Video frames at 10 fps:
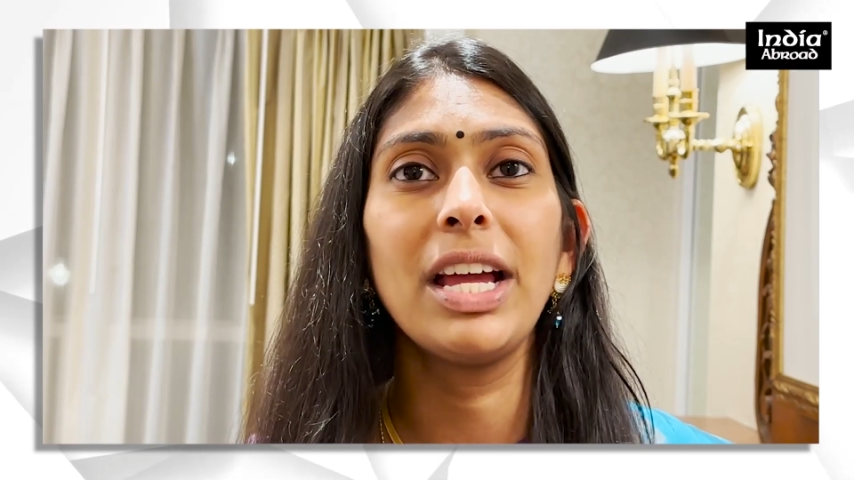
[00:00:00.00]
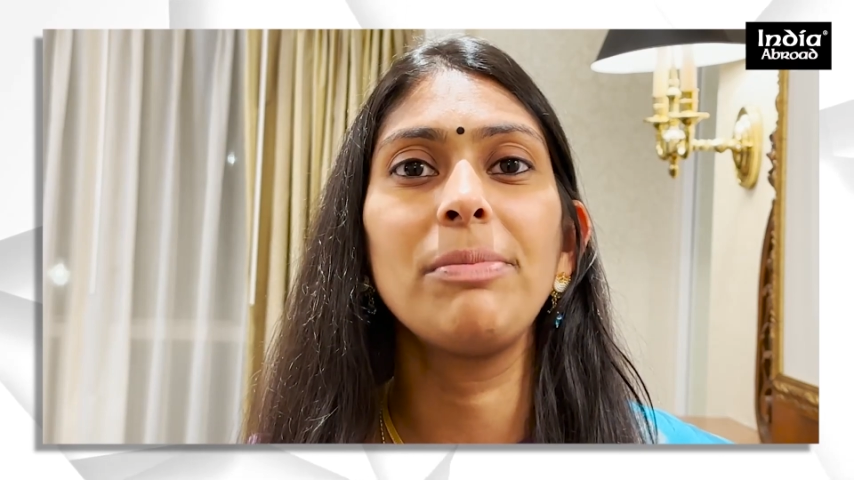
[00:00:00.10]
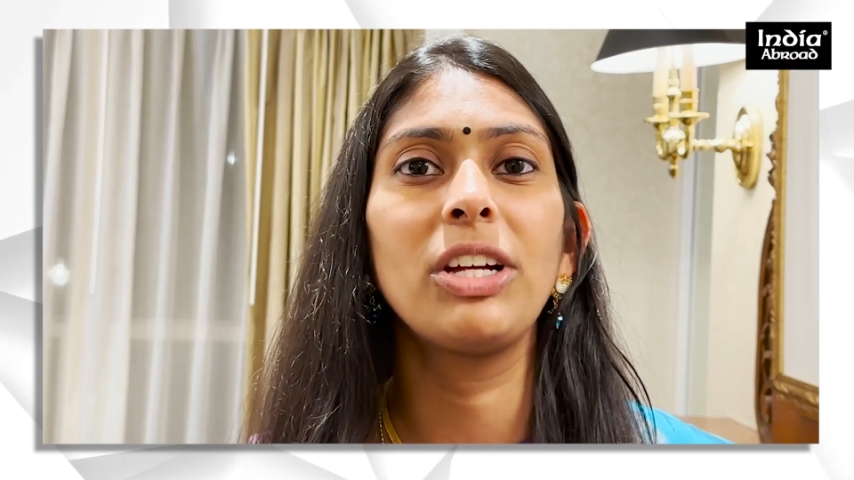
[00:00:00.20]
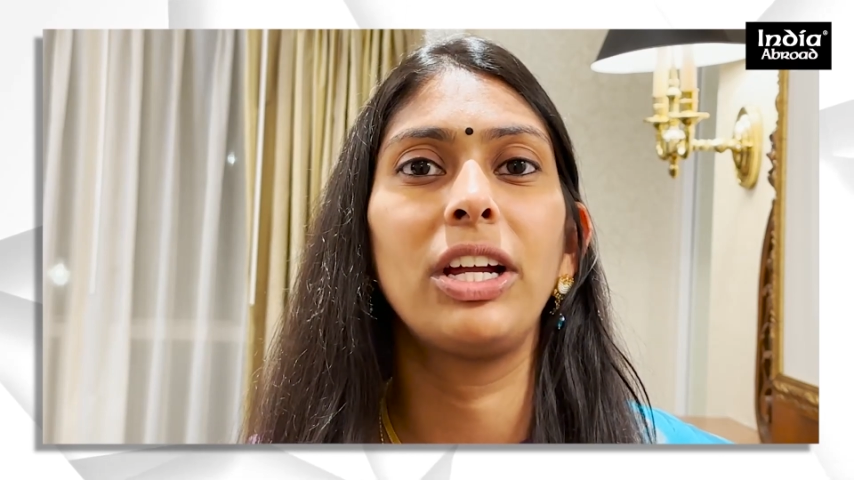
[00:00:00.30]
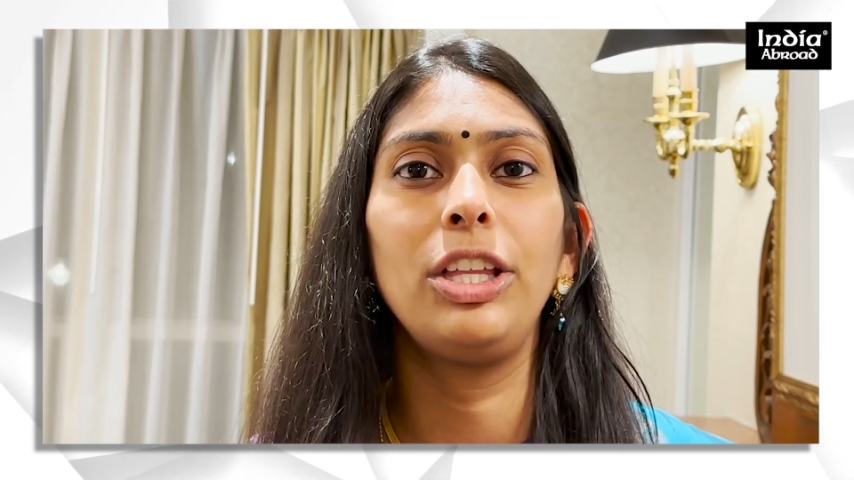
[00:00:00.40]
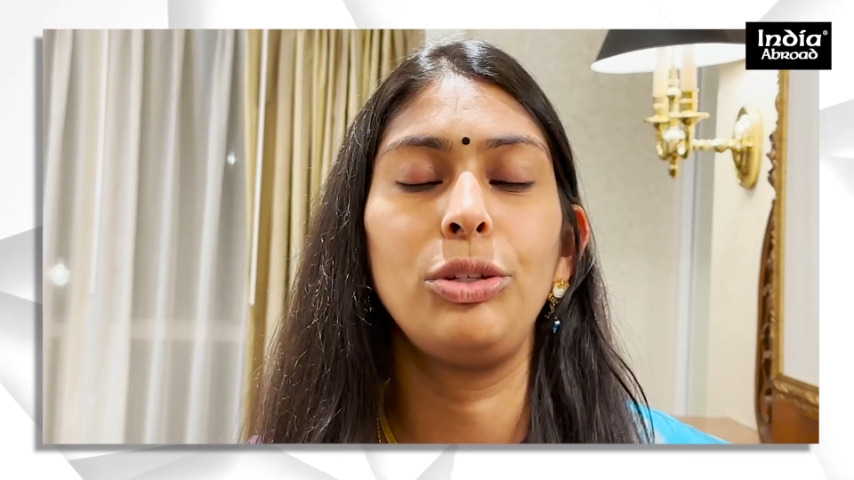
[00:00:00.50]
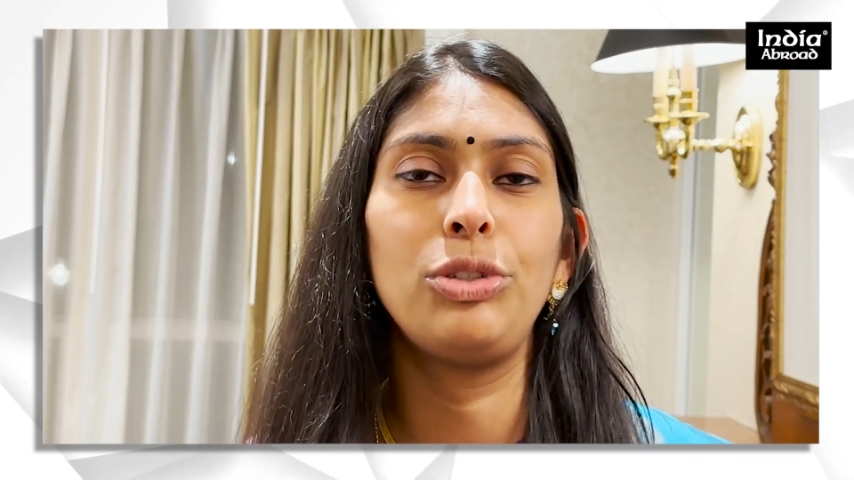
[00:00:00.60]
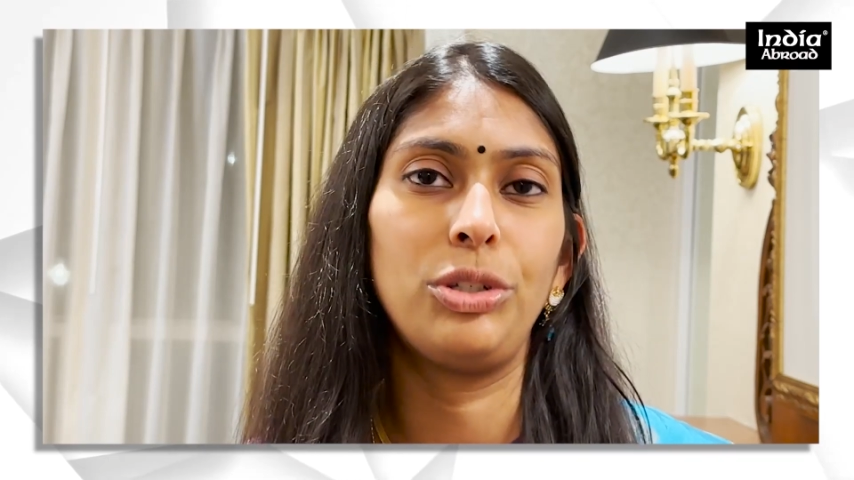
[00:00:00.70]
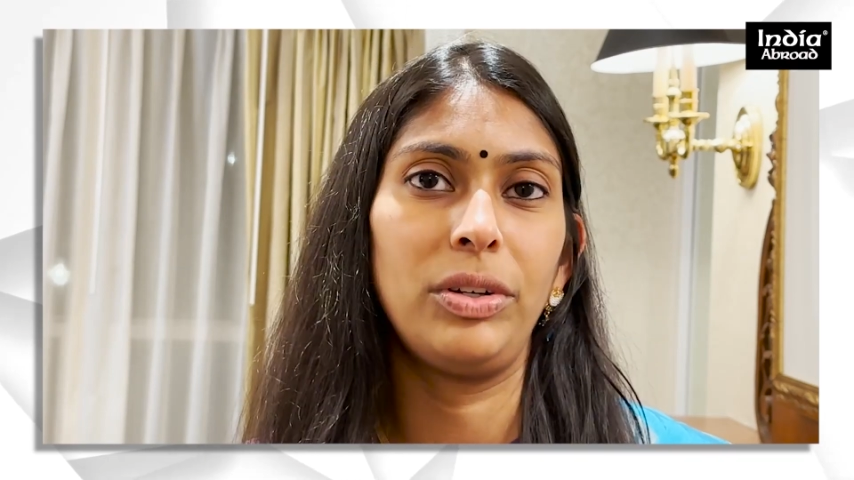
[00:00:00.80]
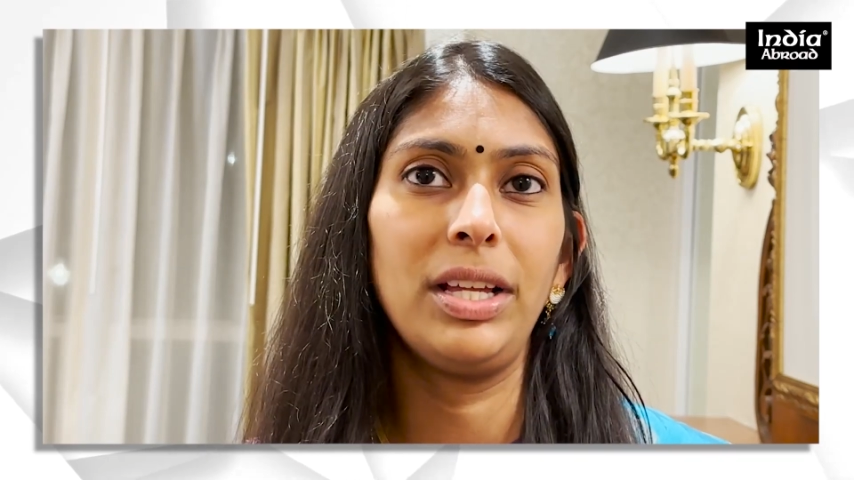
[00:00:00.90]
times our Hindu
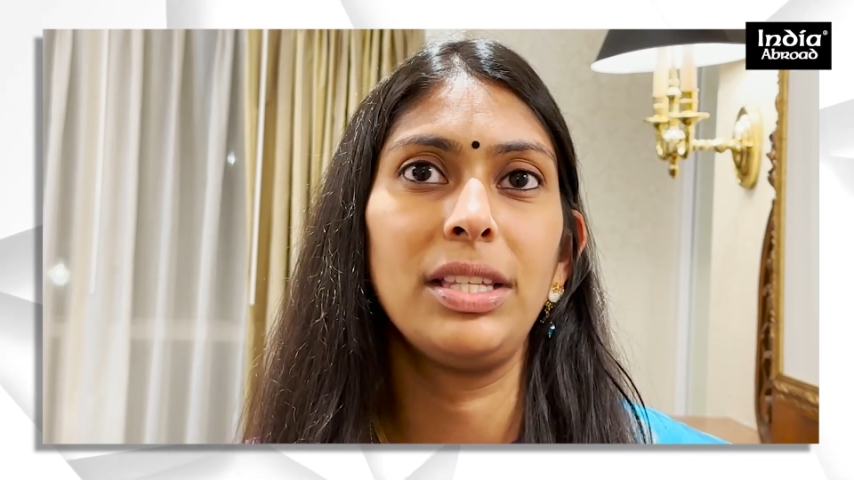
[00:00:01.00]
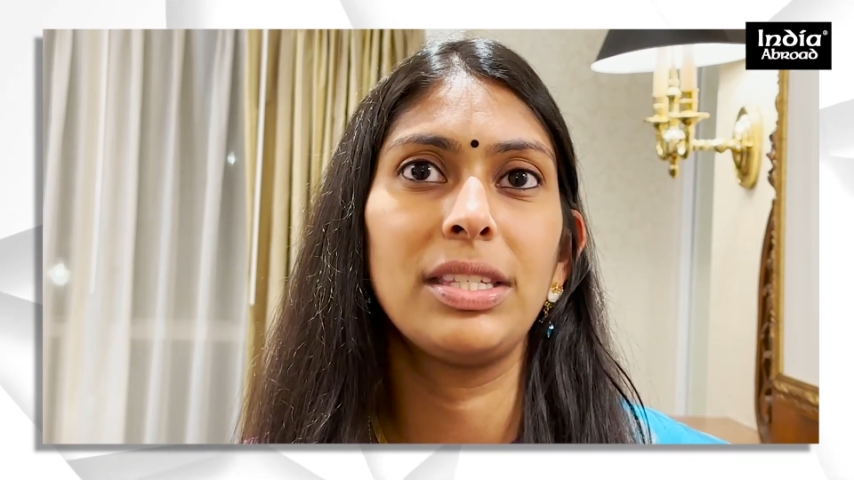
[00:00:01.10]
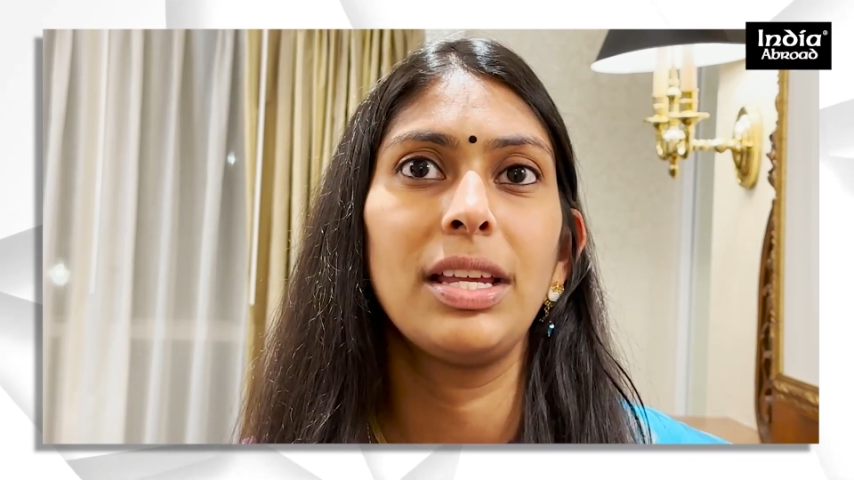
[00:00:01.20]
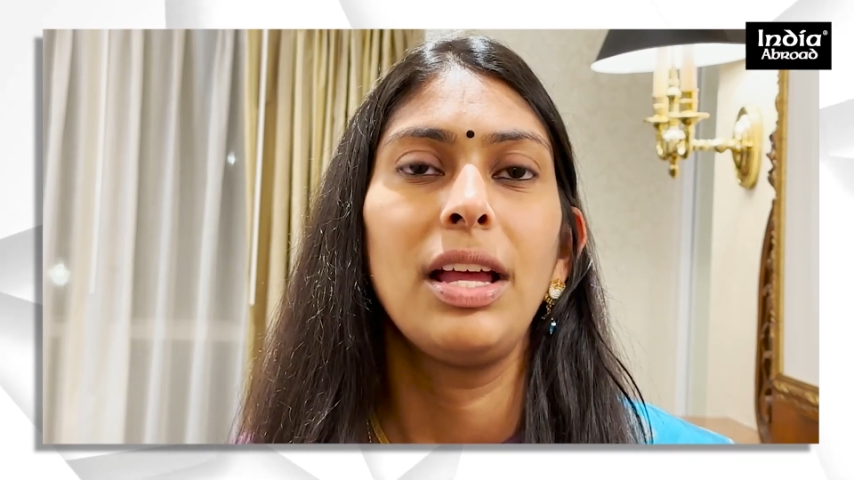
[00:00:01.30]
students